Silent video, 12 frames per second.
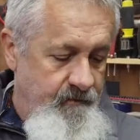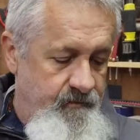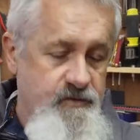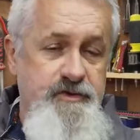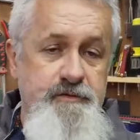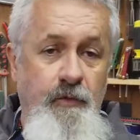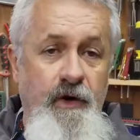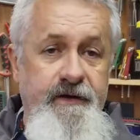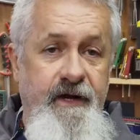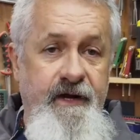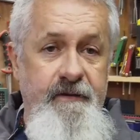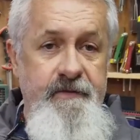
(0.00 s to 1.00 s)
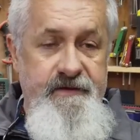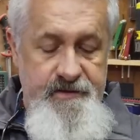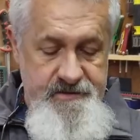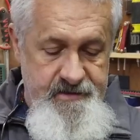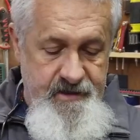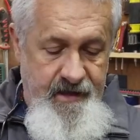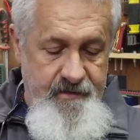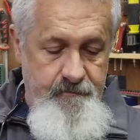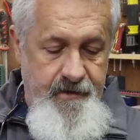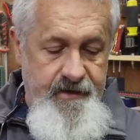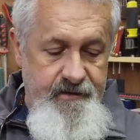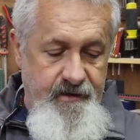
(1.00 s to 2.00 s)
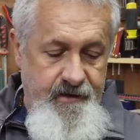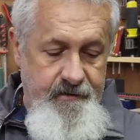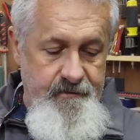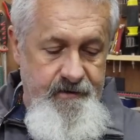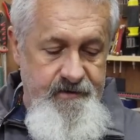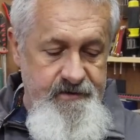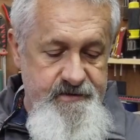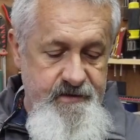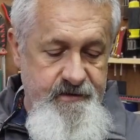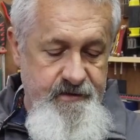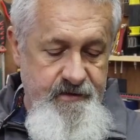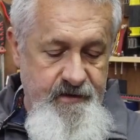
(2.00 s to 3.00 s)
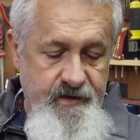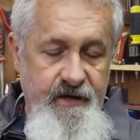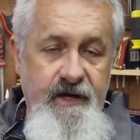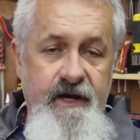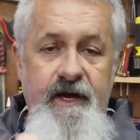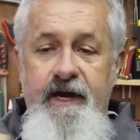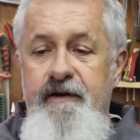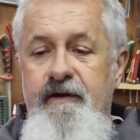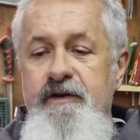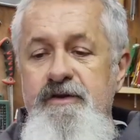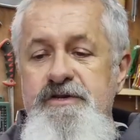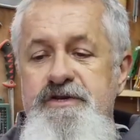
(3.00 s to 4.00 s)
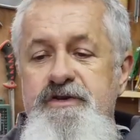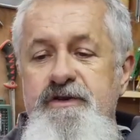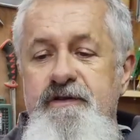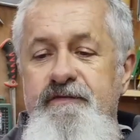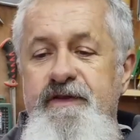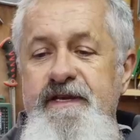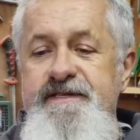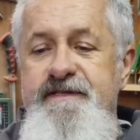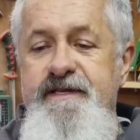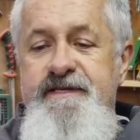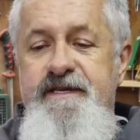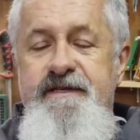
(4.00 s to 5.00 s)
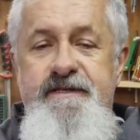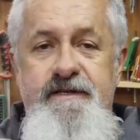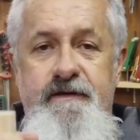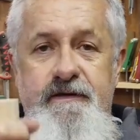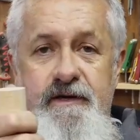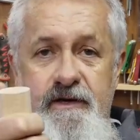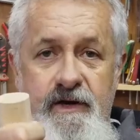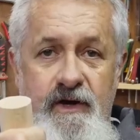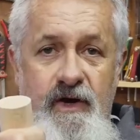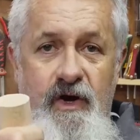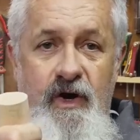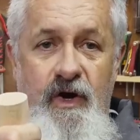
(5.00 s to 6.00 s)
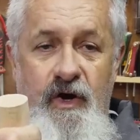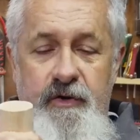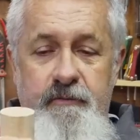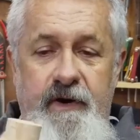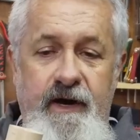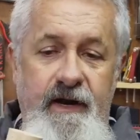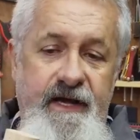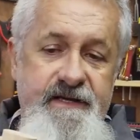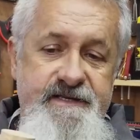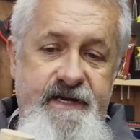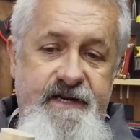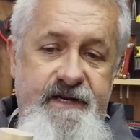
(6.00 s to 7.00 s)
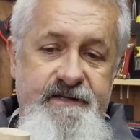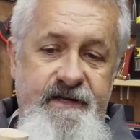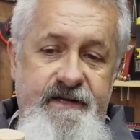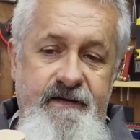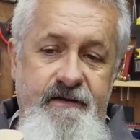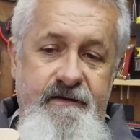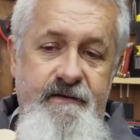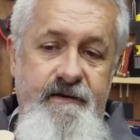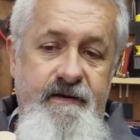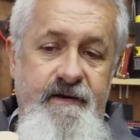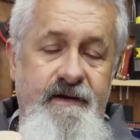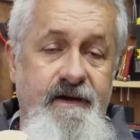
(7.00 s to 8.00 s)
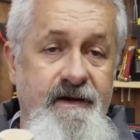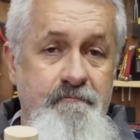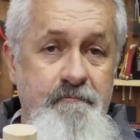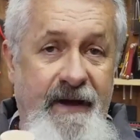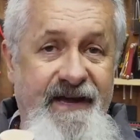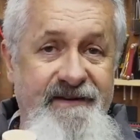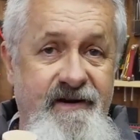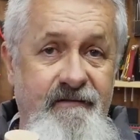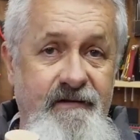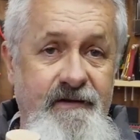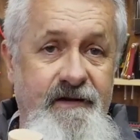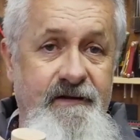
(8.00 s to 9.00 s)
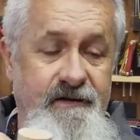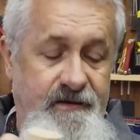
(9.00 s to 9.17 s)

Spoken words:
For smaller diameters and bigger diameters. And I'll use two of these discs on my laser cutting mandrel.